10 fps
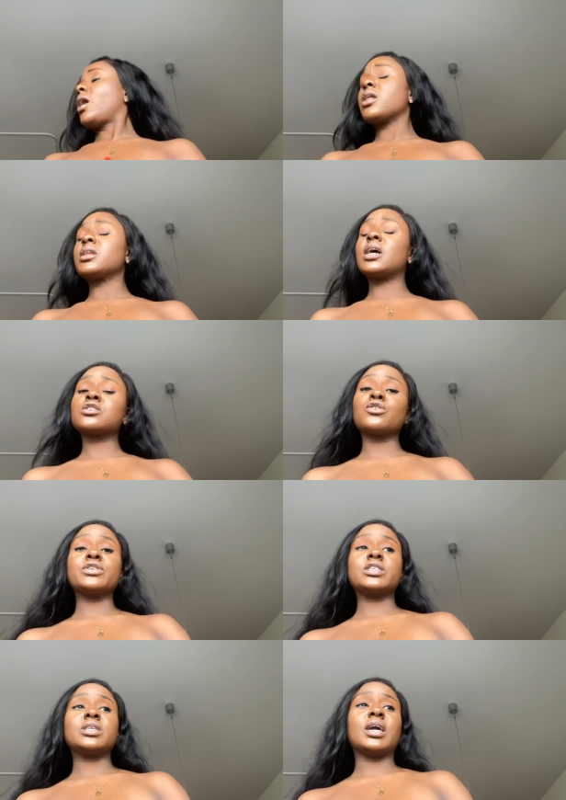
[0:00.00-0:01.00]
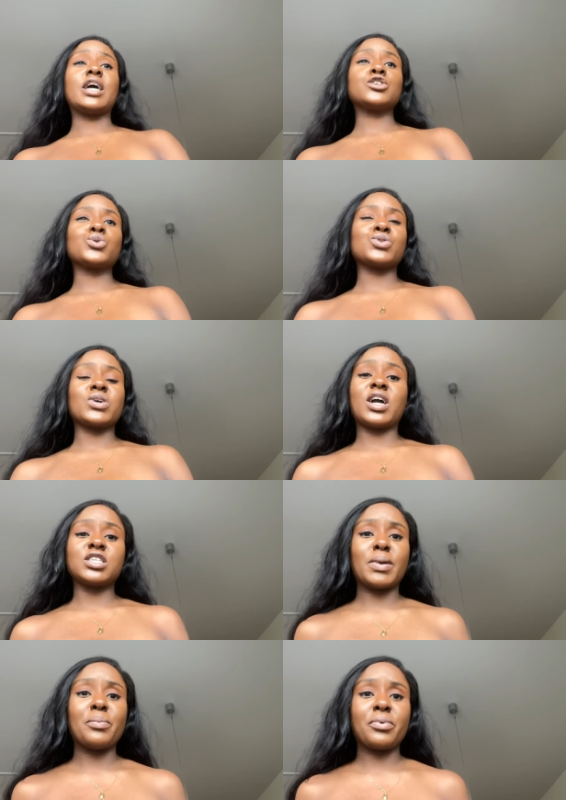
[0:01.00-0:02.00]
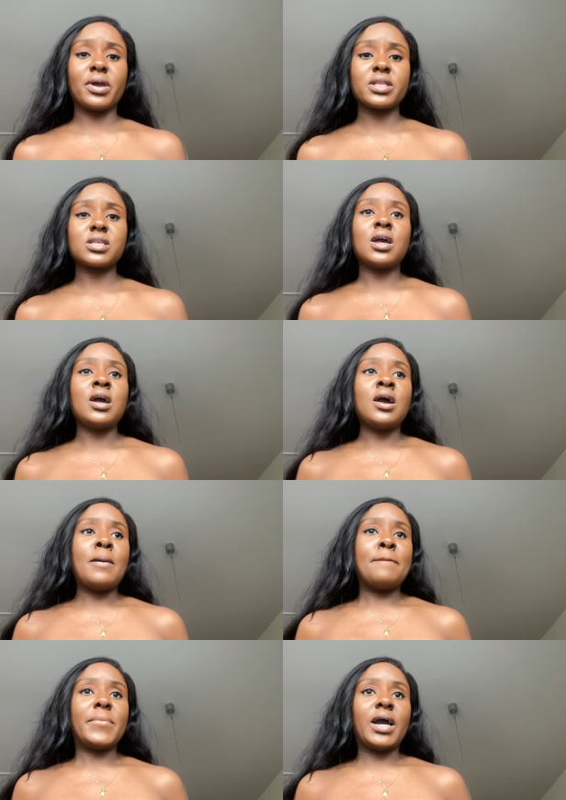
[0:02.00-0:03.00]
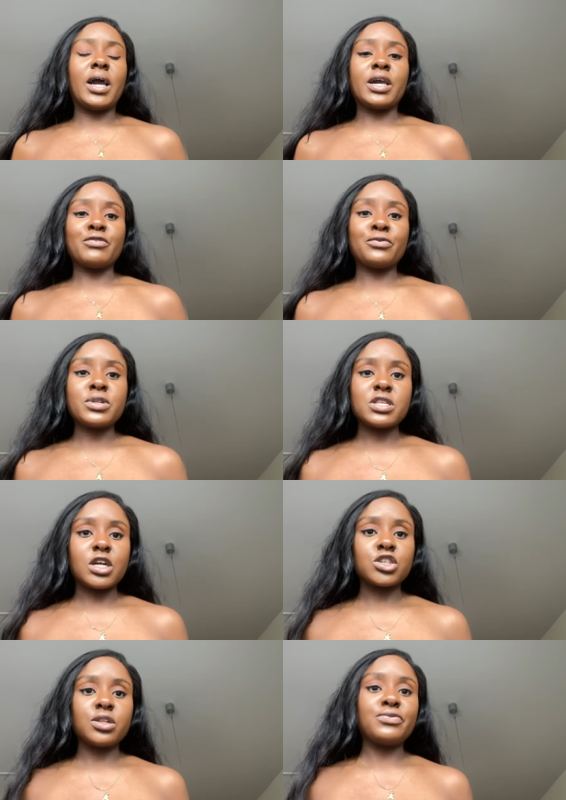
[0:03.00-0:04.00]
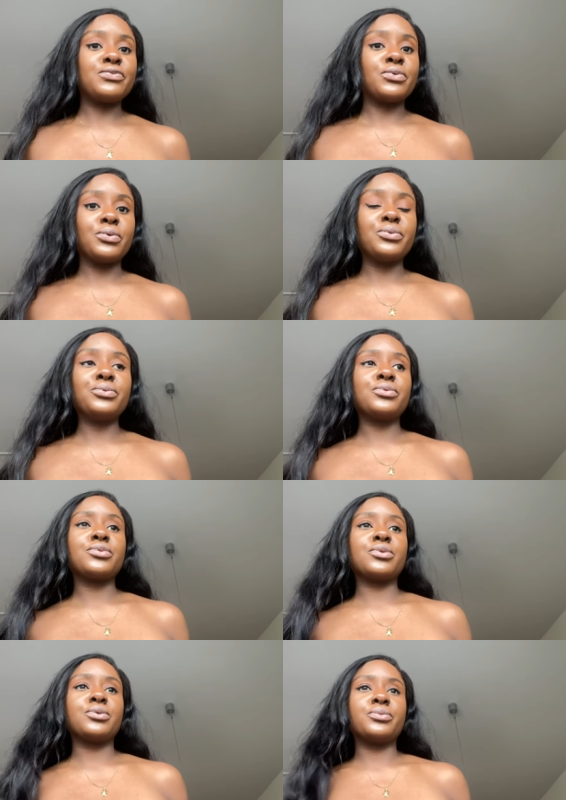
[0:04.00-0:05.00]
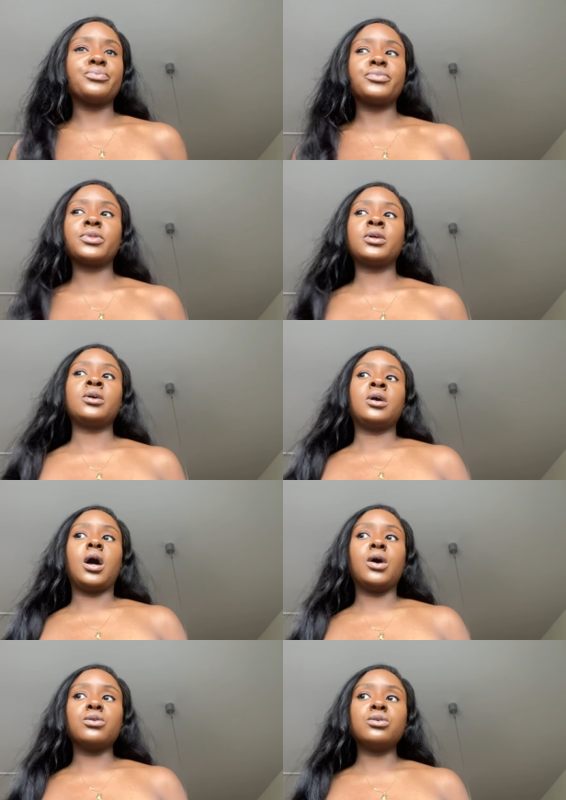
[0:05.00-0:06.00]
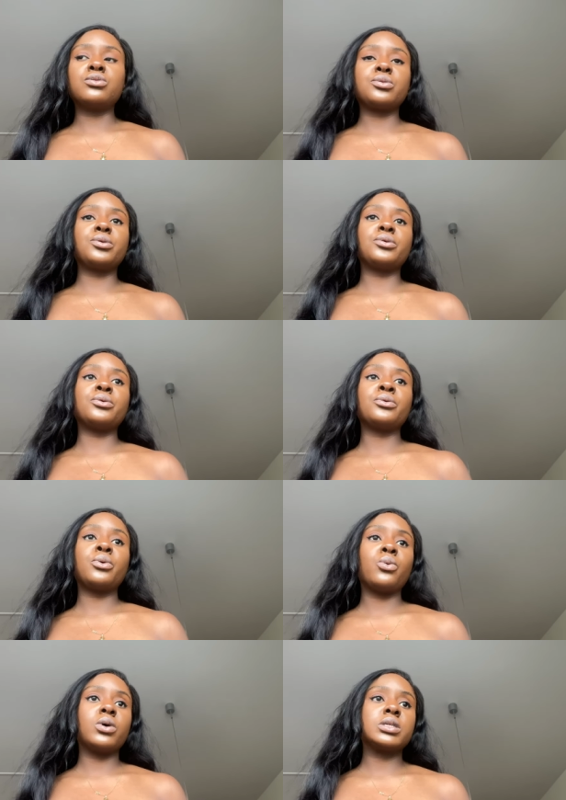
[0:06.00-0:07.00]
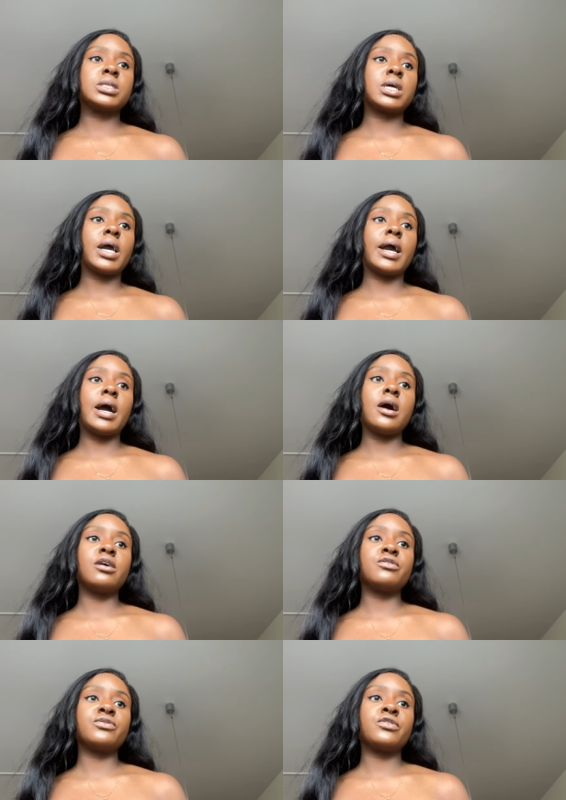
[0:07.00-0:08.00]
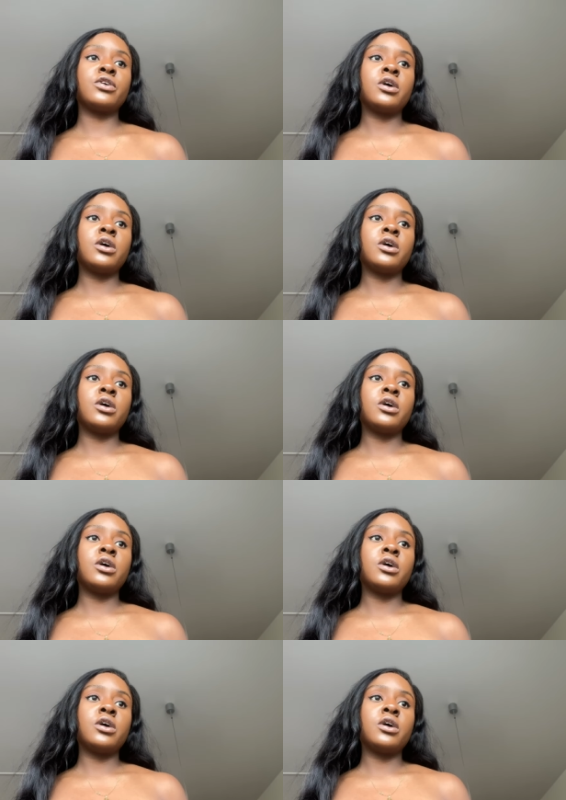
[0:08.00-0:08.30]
I just want to catch my breath. My phone is actually full, so I'll look through what I have,